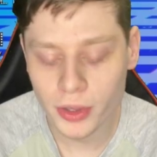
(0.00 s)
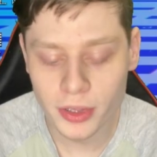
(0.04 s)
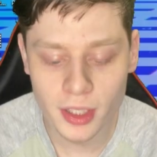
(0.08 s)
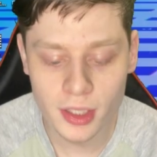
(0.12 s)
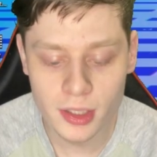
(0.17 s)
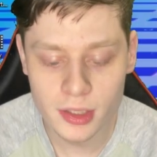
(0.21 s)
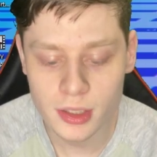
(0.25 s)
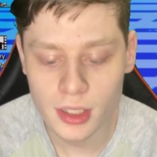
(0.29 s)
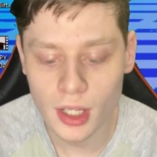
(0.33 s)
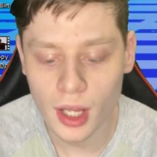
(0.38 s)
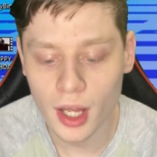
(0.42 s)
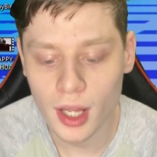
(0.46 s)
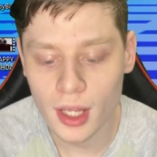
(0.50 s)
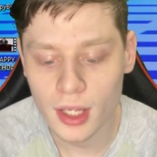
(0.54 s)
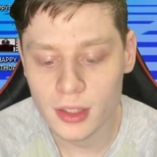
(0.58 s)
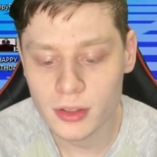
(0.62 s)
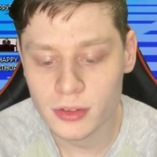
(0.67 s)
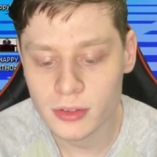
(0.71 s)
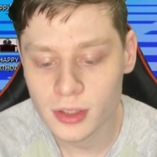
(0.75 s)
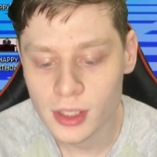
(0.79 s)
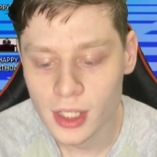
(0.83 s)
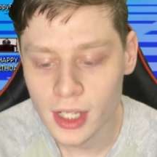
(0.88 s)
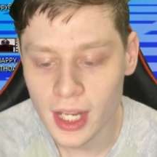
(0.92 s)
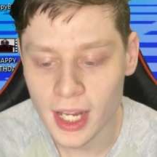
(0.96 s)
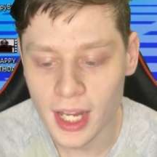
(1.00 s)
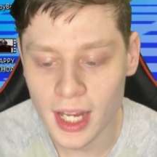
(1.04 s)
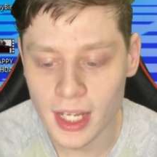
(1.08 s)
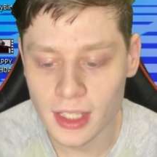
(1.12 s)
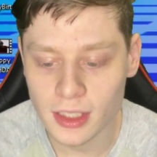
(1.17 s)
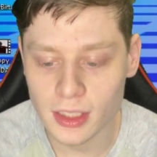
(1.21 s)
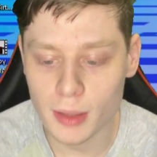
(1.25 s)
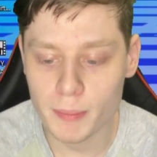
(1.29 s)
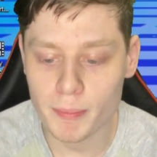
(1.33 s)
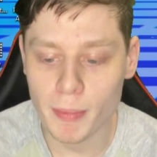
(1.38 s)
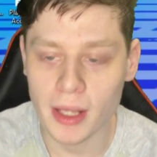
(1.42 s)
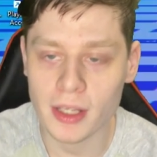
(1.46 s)
this does is
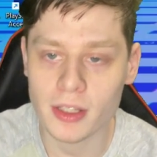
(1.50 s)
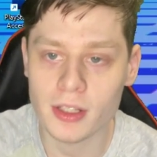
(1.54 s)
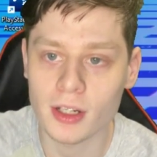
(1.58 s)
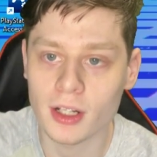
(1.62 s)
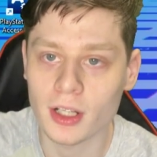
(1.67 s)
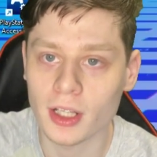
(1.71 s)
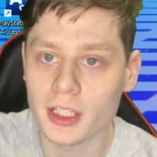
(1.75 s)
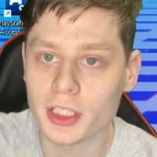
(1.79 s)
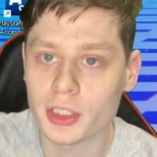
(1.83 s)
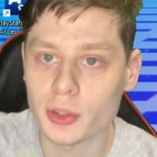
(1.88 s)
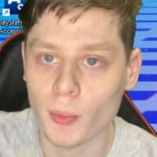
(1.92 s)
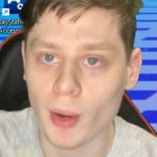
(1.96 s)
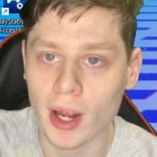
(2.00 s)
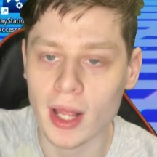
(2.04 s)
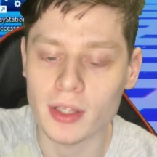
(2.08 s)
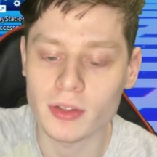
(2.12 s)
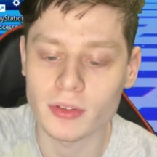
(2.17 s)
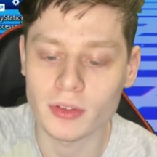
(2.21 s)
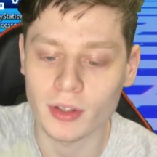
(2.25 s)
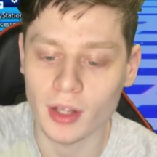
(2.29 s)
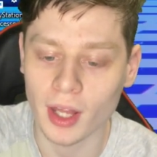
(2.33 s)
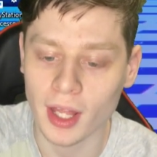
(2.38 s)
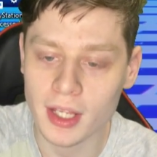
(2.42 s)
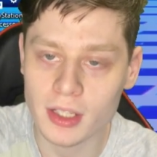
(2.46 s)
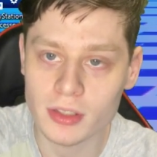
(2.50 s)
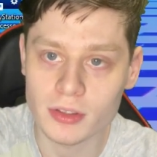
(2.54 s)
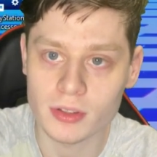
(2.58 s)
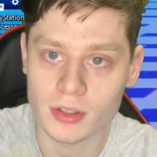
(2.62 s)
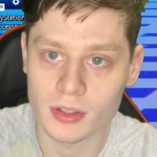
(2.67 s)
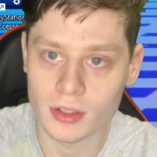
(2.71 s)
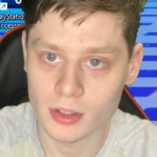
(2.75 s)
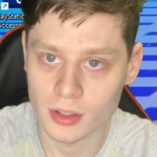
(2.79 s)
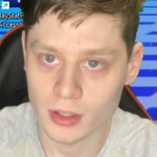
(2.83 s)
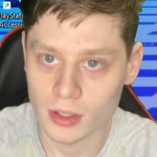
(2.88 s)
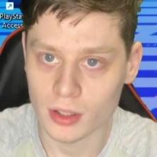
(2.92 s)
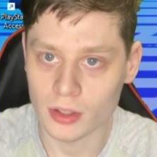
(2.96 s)
it basically translates
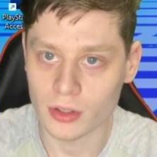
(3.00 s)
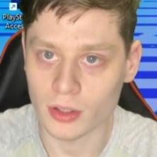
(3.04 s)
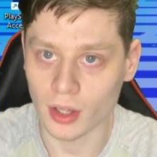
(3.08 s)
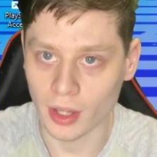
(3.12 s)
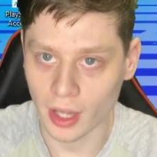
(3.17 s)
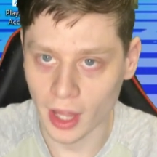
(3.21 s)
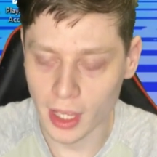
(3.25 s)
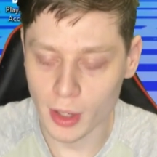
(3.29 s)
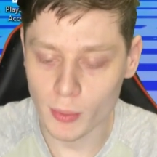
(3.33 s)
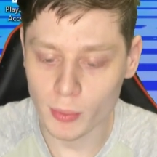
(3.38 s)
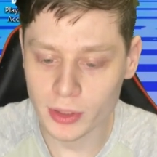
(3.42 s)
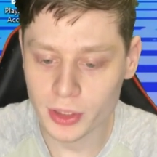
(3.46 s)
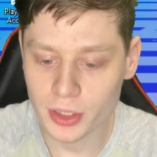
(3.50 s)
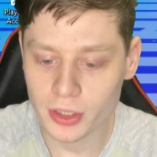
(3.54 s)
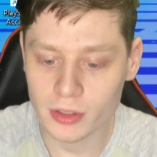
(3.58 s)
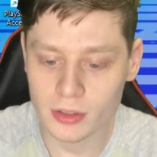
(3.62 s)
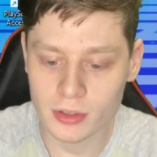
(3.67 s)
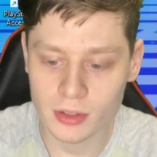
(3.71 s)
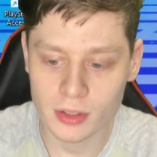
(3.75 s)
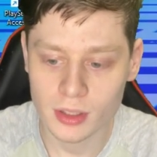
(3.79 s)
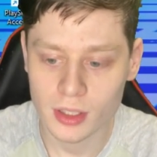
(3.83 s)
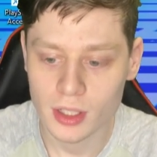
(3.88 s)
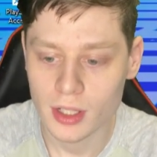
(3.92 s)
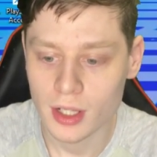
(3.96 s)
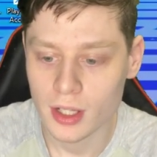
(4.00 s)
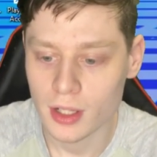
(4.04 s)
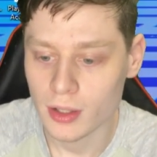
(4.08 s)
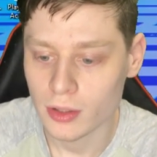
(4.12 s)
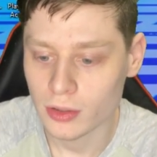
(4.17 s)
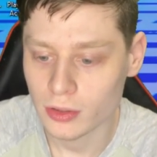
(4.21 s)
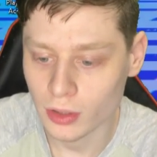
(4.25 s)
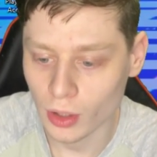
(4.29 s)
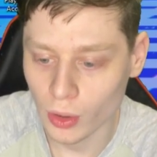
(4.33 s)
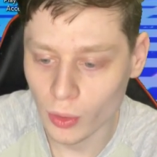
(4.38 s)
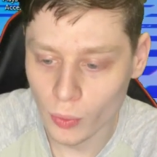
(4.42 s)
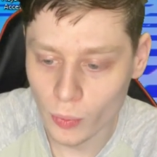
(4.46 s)
the languages,
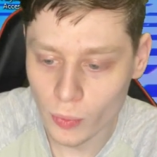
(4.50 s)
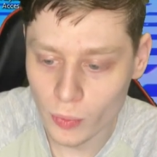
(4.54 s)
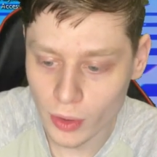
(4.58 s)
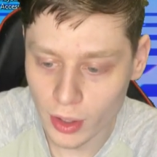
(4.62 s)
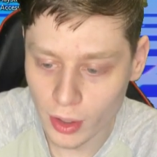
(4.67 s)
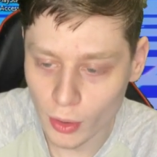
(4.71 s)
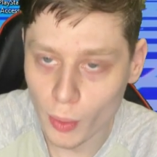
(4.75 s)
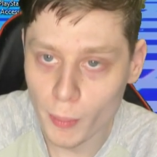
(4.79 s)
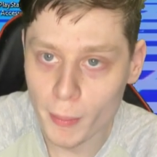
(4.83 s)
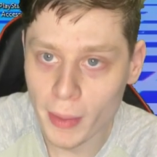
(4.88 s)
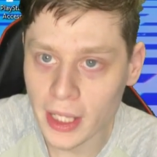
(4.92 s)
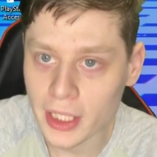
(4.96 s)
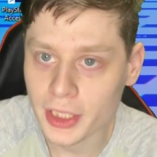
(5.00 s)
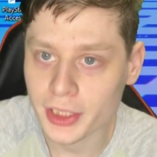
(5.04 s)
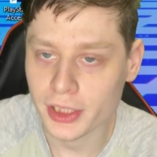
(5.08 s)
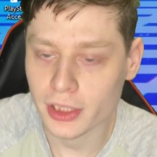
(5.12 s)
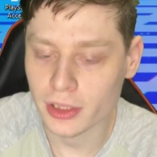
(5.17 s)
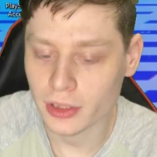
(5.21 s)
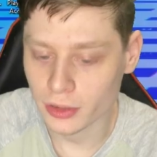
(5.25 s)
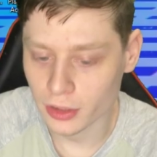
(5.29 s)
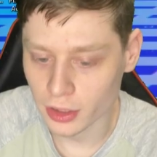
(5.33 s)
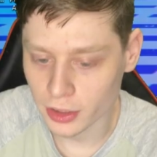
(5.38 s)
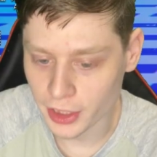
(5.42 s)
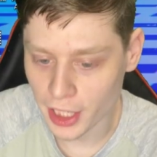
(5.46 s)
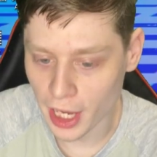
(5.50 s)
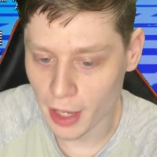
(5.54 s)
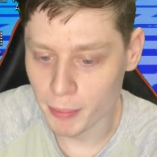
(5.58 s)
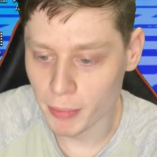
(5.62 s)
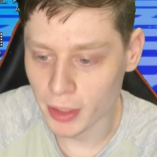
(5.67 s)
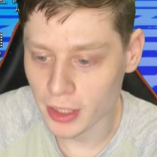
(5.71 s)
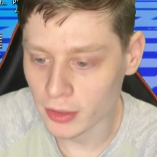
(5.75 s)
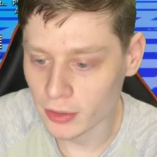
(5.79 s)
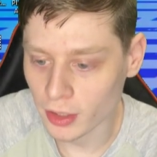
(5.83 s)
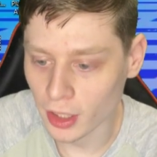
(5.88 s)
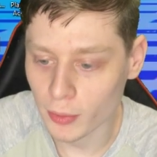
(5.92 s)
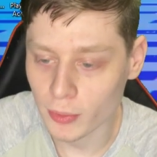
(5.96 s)
so it will make the
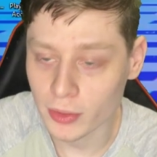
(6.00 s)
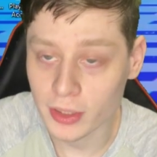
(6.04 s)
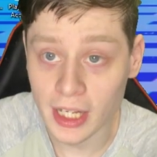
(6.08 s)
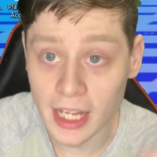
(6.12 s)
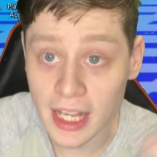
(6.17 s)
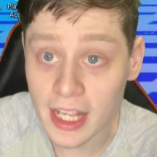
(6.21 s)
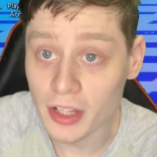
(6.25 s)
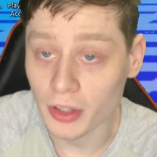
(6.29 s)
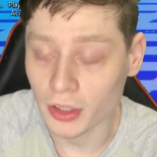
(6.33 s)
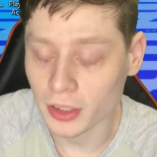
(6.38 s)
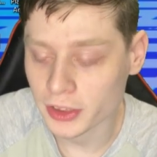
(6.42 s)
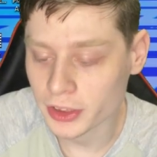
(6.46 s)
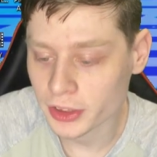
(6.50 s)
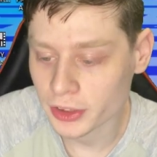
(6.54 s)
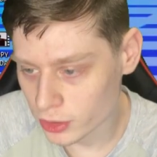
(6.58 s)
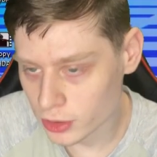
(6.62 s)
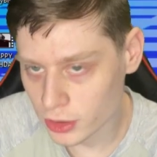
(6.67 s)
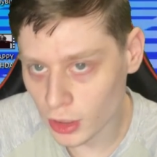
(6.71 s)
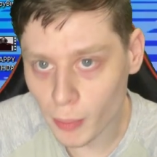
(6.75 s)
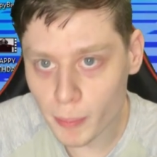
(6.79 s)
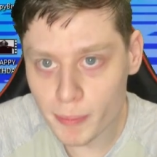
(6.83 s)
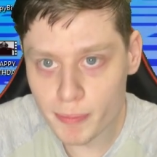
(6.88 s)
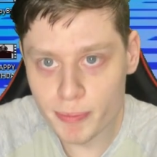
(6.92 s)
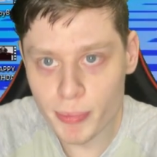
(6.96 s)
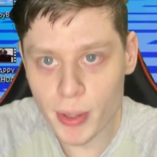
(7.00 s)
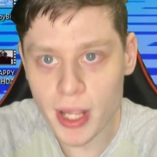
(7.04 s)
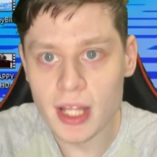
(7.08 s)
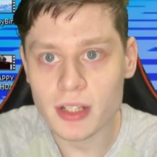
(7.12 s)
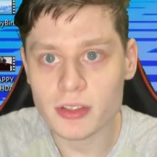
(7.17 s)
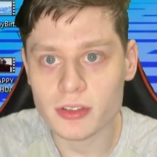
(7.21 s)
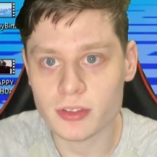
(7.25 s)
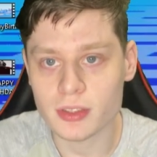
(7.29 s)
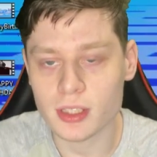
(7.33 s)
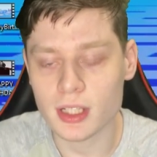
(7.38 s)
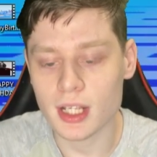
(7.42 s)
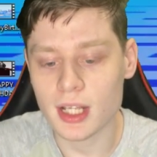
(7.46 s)
Japanese language English. Some
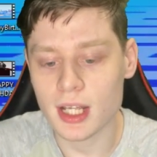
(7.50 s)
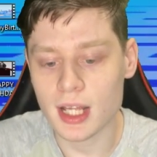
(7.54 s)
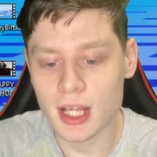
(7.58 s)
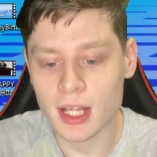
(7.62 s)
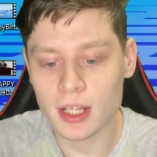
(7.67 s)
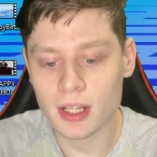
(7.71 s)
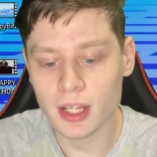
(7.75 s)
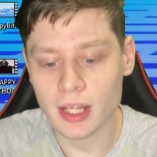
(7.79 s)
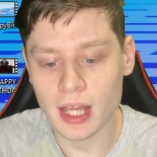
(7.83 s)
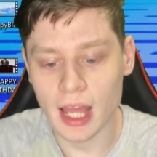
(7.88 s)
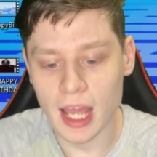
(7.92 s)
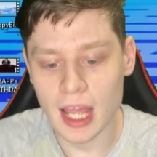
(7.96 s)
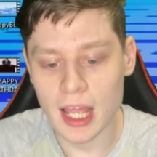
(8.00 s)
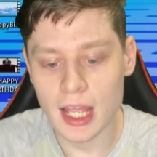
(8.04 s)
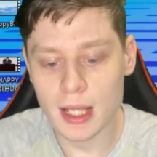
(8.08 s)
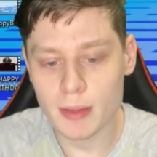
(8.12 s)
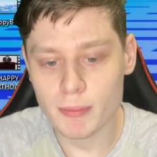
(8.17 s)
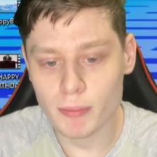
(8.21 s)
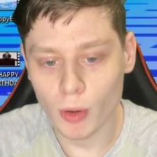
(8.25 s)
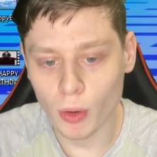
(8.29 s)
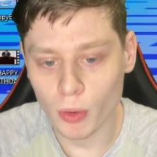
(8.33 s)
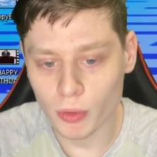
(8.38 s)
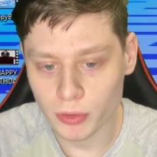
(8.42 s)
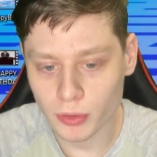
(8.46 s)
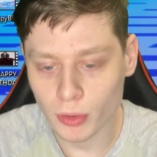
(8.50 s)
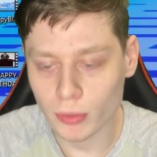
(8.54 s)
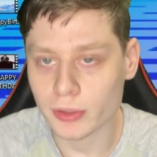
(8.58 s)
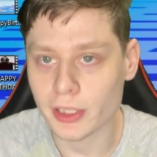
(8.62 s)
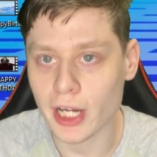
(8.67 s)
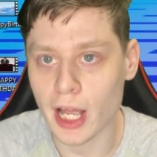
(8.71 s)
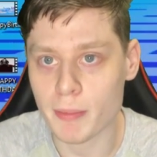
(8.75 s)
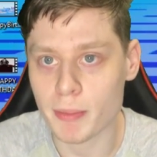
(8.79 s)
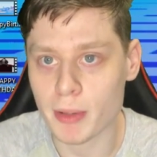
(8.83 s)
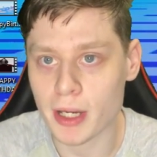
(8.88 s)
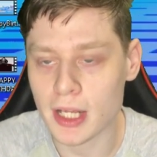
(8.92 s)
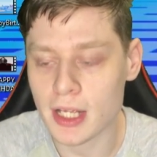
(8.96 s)
bits in the game are still
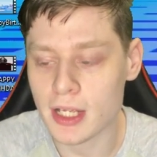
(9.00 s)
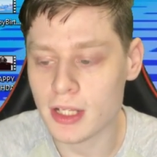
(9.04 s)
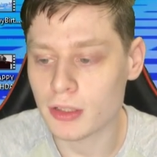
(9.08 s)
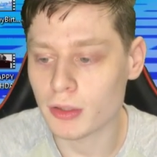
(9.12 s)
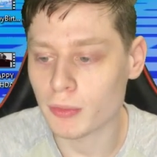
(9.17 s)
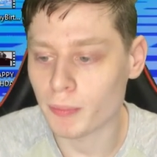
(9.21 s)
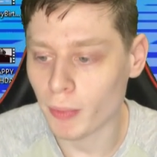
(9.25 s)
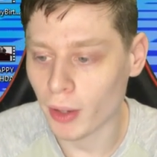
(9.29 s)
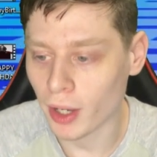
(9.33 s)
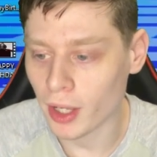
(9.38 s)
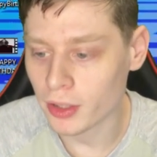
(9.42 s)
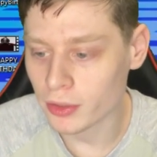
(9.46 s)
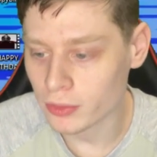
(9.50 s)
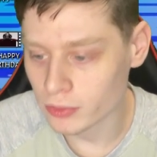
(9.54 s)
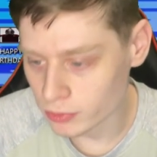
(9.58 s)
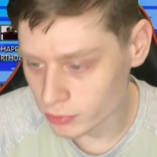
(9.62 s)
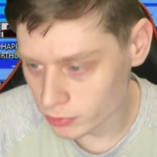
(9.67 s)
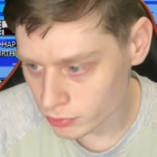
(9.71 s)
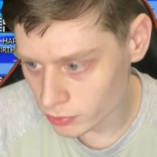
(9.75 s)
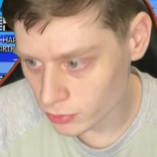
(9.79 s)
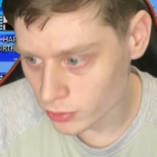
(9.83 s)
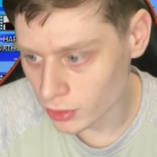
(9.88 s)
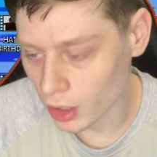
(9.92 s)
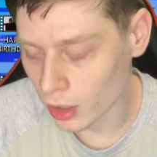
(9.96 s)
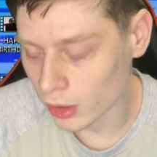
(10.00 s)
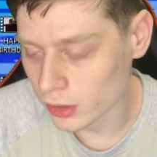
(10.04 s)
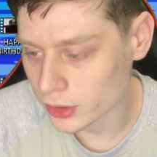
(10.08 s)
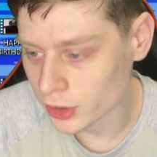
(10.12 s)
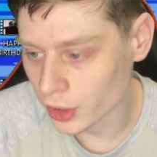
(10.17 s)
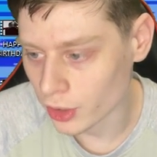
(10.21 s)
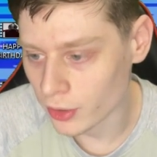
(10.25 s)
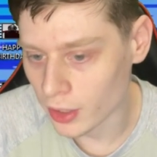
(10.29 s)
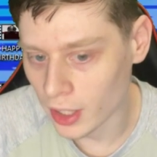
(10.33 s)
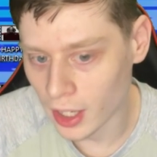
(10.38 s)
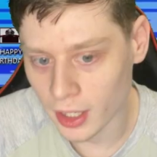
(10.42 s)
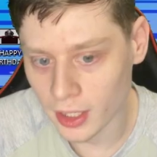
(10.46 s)
Japanese, but I'll show
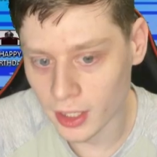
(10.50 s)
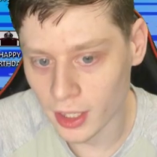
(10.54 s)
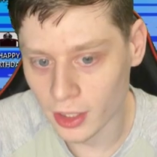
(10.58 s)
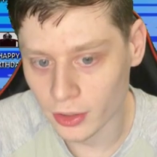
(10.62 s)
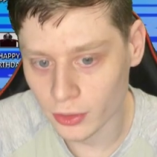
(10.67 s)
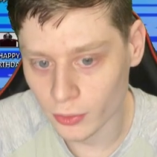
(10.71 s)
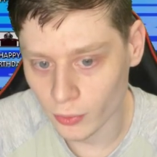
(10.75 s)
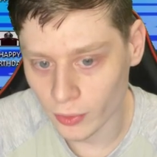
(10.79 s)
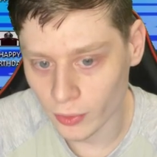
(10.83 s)
you how to get through